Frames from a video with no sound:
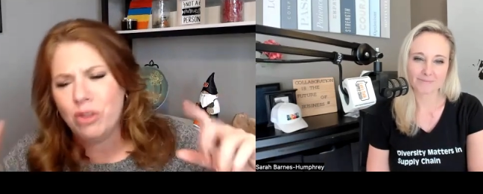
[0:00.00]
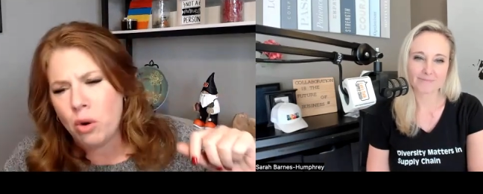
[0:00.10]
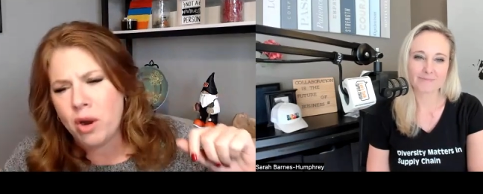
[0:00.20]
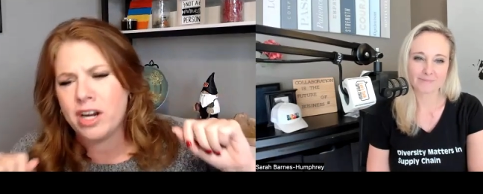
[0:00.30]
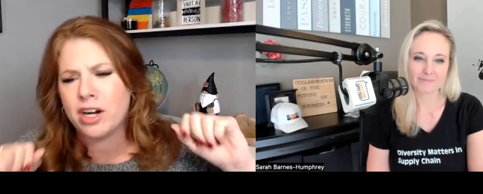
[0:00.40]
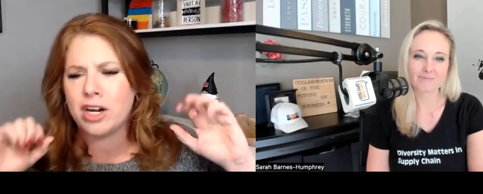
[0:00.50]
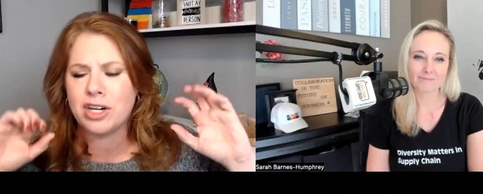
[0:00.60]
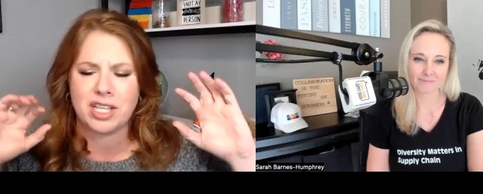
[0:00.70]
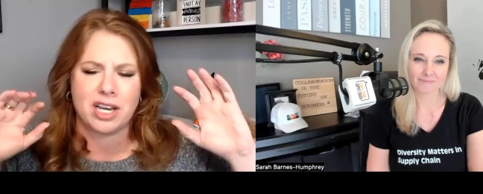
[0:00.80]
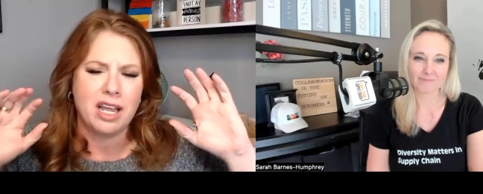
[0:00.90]

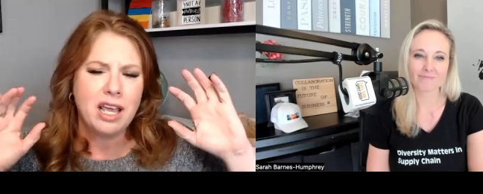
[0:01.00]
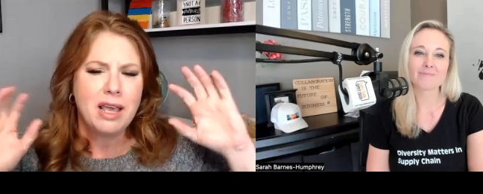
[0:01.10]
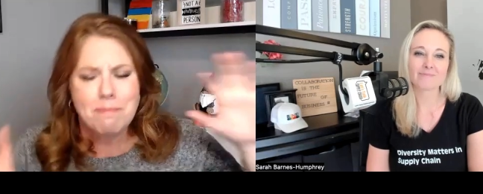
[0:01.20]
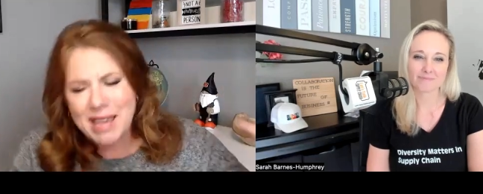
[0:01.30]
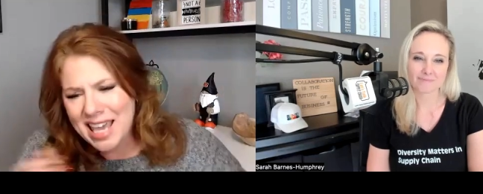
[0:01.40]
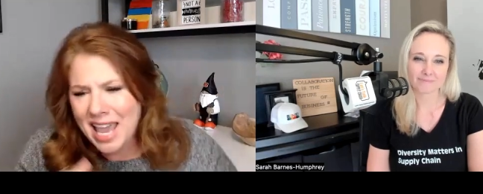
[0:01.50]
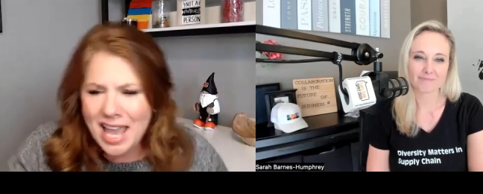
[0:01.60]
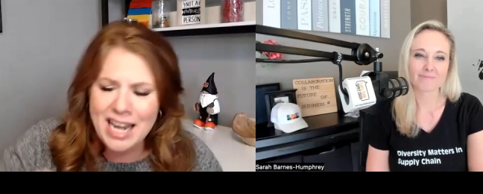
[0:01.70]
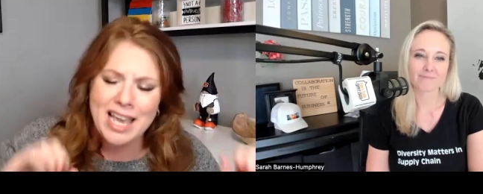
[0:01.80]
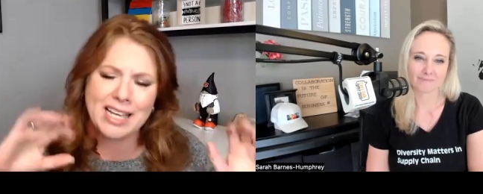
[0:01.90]
Speaker 1: lawyers and mm-hmm.
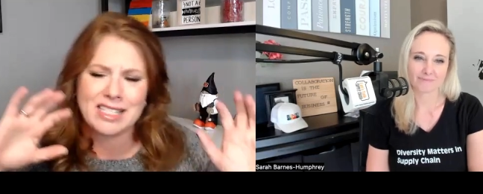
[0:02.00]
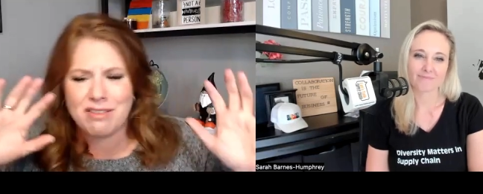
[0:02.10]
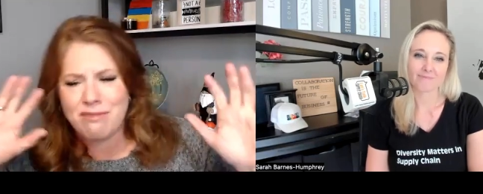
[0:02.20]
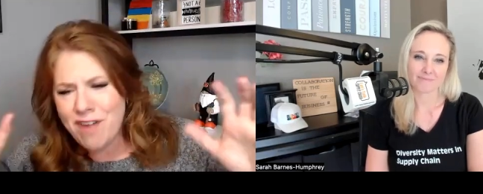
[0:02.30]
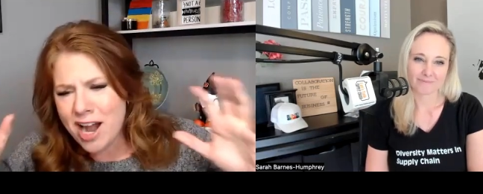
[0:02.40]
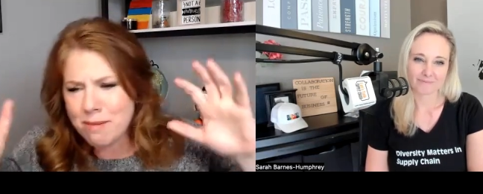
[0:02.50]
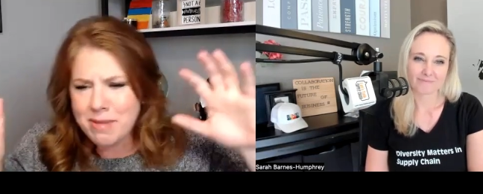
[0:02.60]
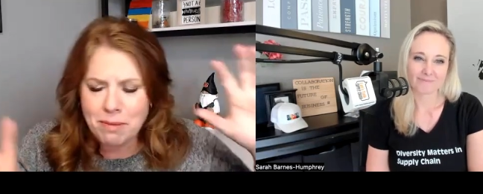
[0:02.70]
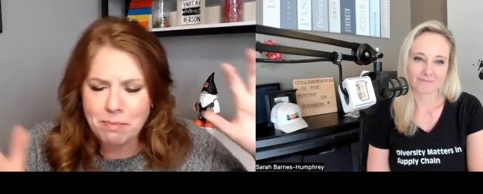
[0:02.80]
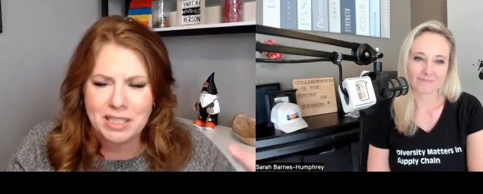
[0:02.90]
mechanics and
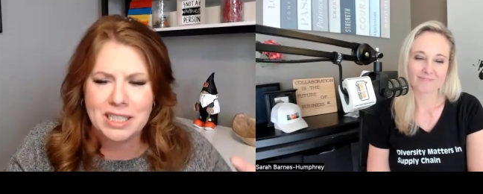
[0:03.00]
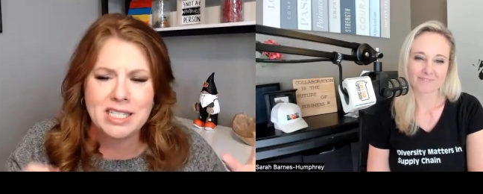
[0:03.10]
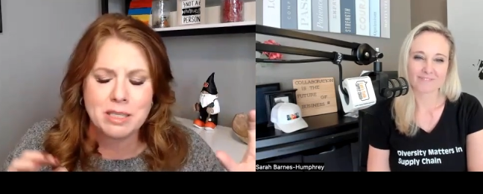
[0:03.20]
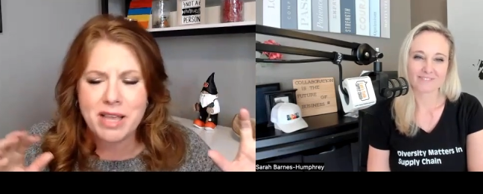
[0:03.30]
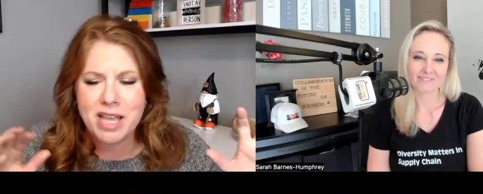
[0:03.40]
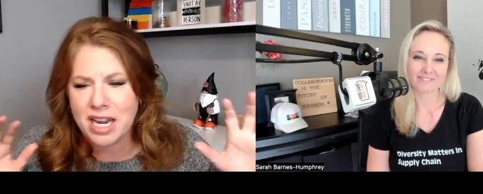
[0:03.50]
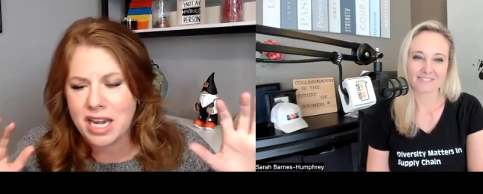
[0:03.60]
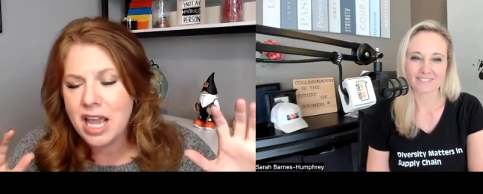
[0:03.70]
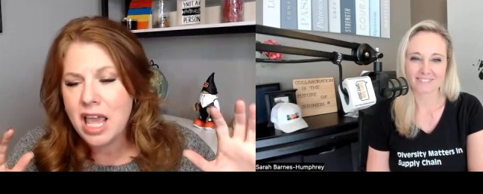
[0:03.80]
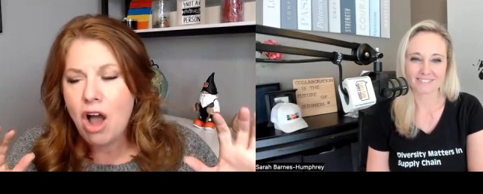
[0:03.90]
firemen and policemen
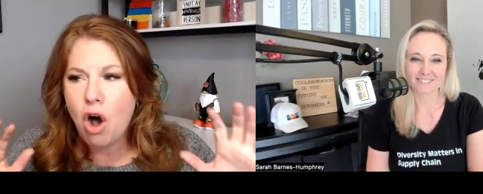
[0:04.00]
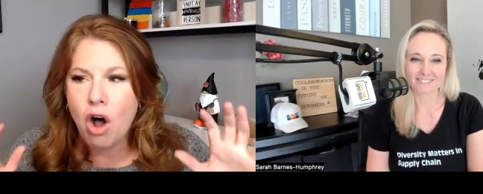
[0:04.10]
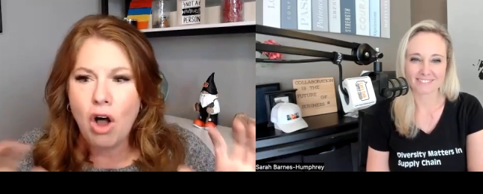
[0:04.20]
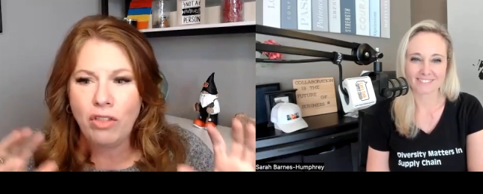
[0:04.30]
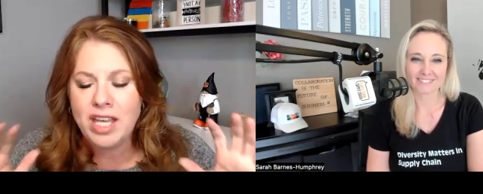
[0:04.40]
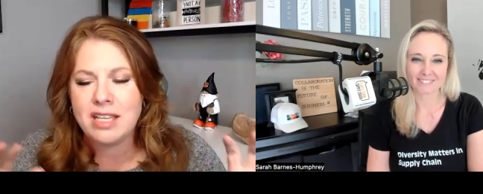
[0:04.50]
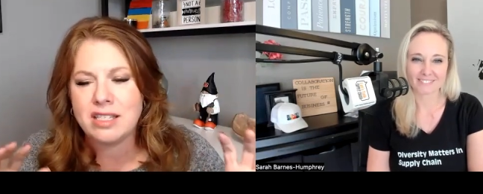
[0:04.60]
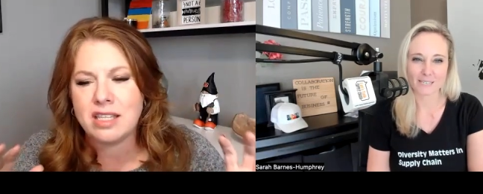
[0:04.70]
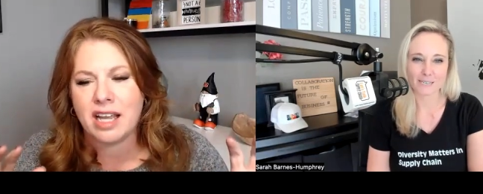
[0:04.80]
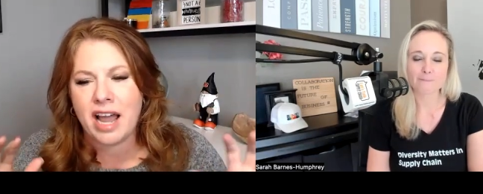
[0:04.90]
and all
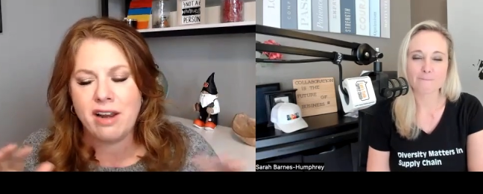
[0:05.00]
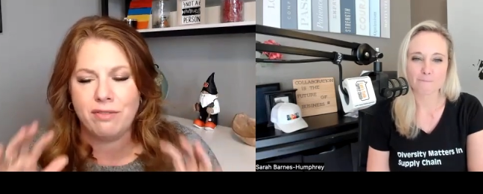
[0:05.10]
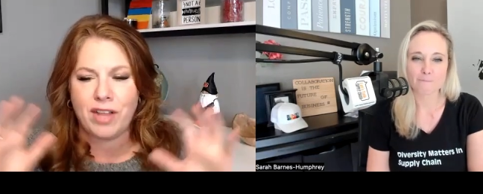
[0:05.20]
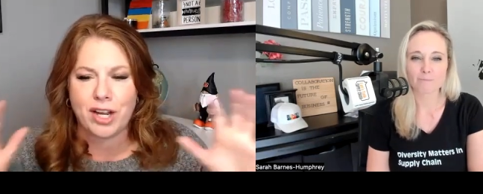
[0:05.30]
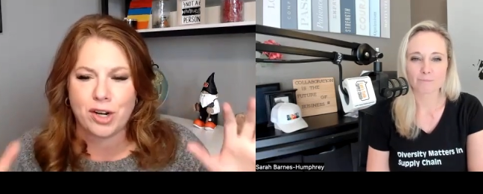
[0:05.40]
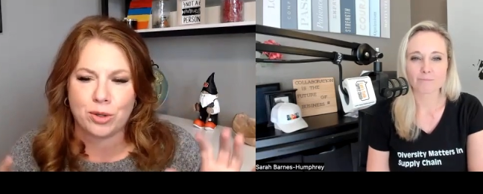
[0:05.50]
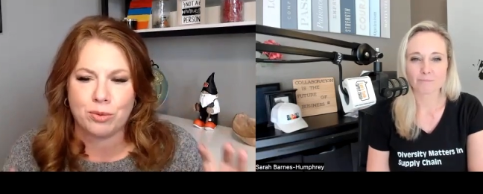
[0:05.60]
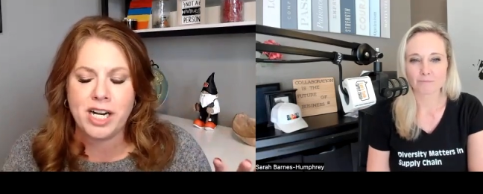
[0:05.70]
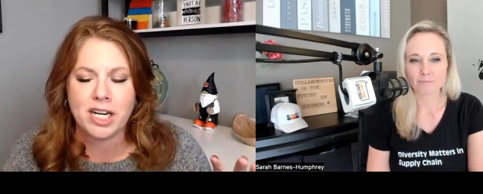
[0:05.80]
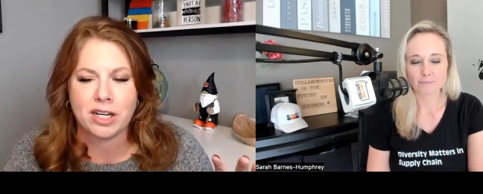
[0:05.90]
these kind of like
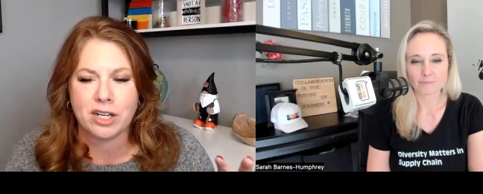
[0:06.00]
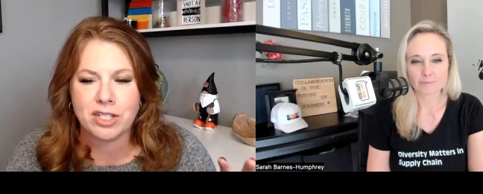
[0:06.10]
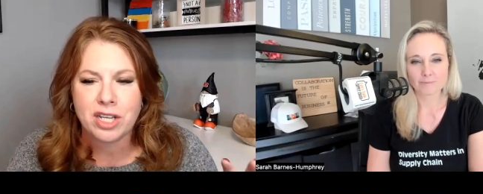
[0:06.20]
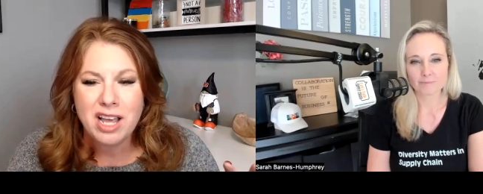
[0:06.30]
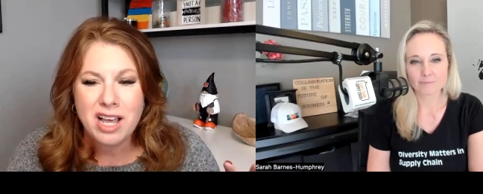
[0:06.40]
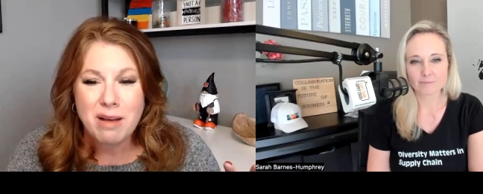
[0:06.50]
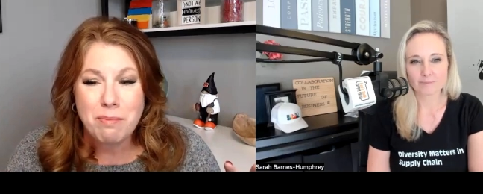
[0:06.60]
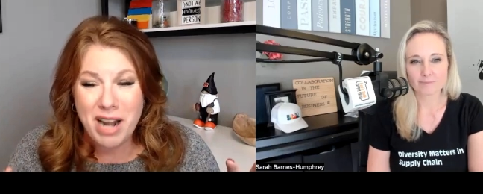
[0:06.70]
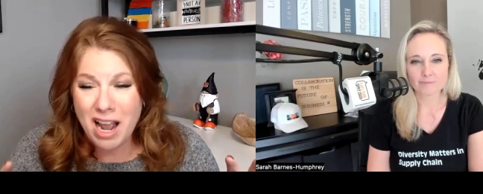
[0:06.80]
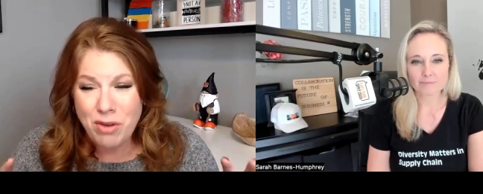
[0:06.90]
careers
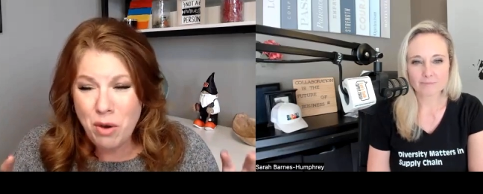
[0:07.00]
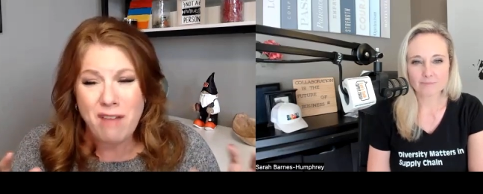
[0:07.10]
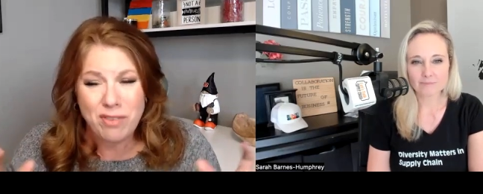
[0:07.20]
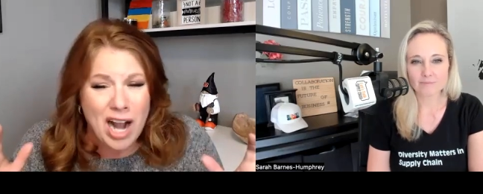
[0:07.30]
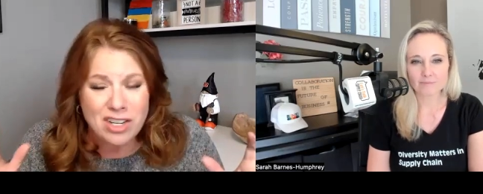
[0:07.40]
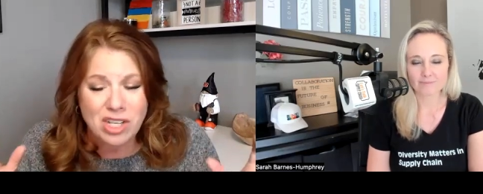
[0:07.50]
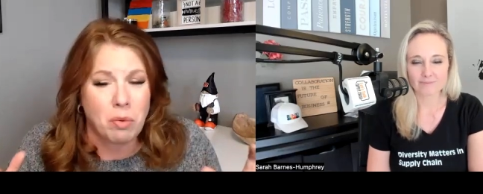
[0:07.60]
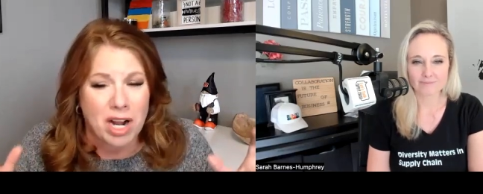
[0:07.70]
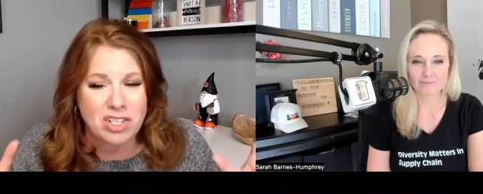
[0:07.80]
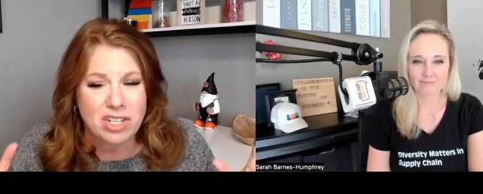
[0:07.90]
but have you ever actually
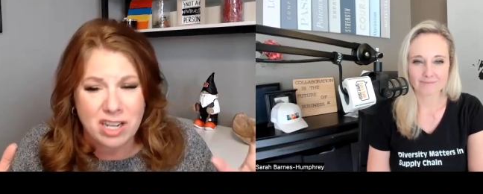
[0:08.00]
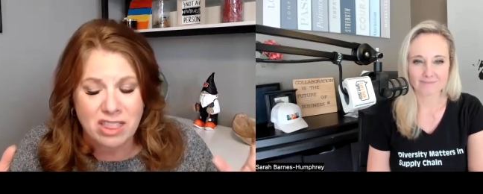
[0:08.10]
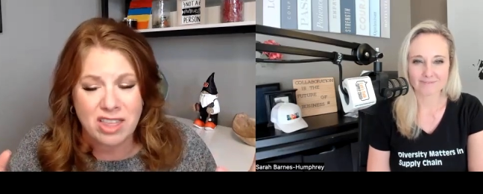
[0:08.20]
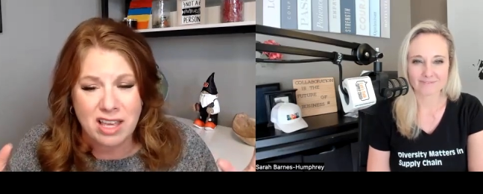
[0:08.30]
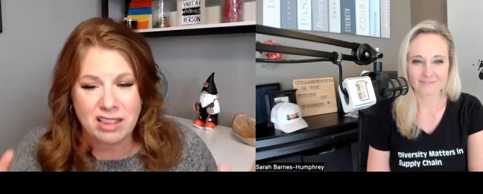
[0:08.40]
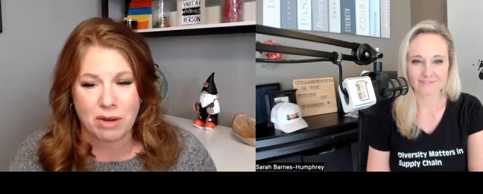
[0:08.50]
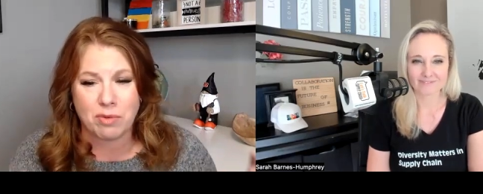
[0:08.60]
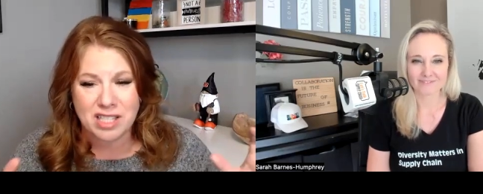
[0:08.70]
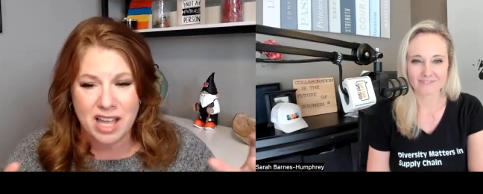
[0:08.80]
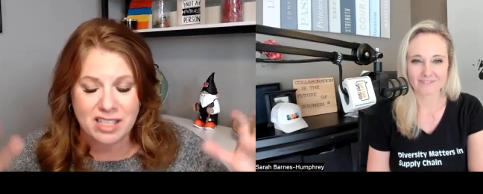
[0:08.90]
watched anything that
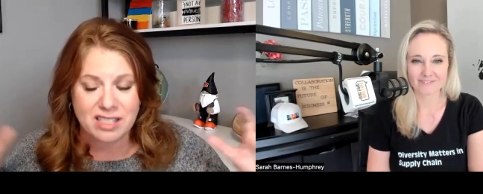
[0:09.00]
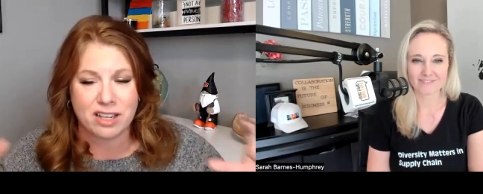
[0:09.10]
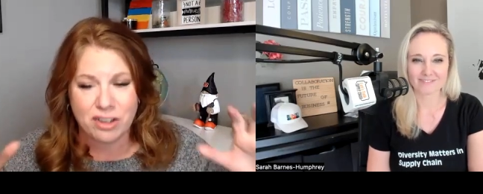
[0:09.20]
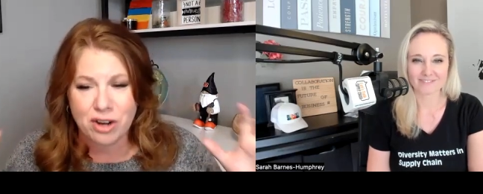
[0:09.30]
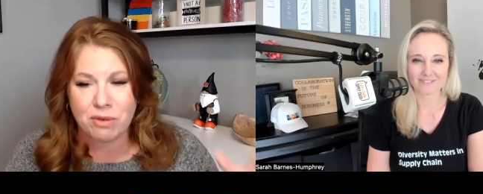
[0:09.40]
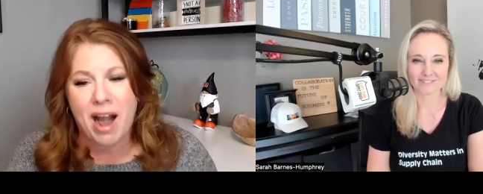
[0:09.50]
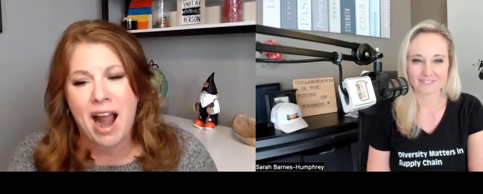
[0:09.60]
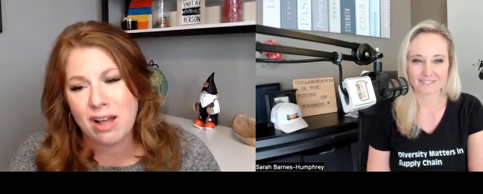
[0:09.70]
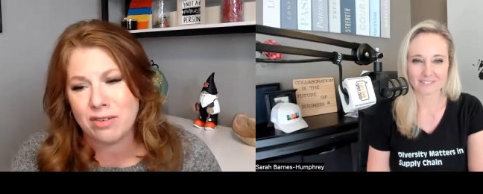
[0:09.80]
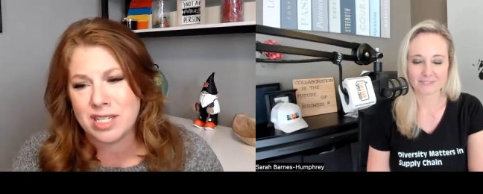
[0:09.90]
was like centered
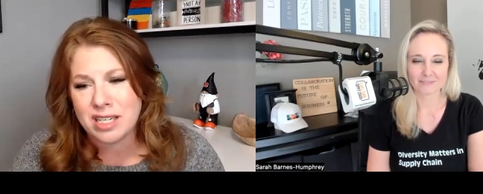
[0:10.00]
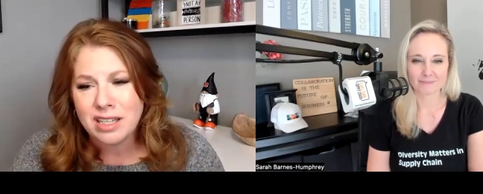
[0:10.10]
around